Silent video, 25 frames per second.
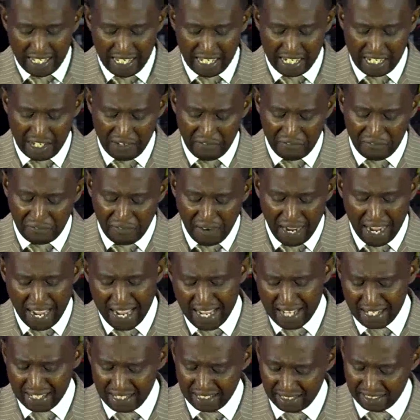and he
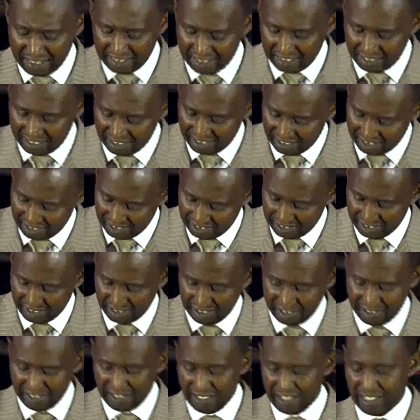finds
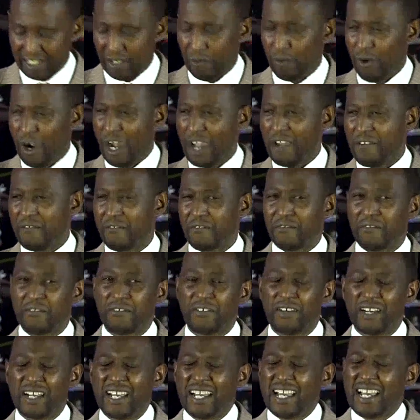the
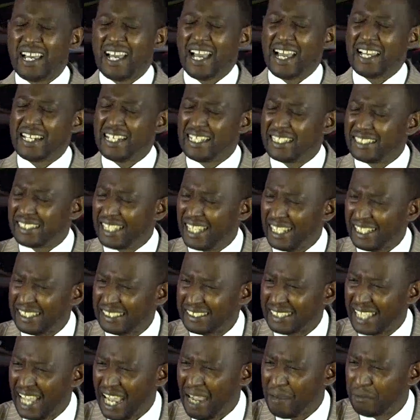wife and he
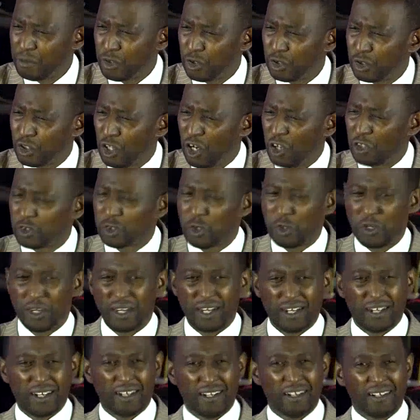takes time to talk to
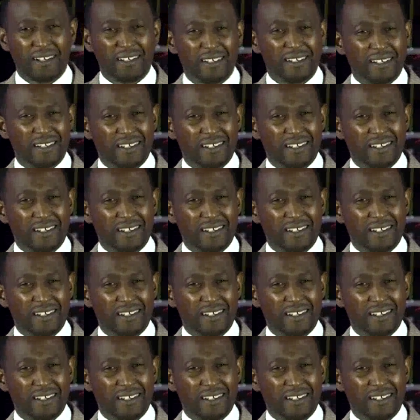her.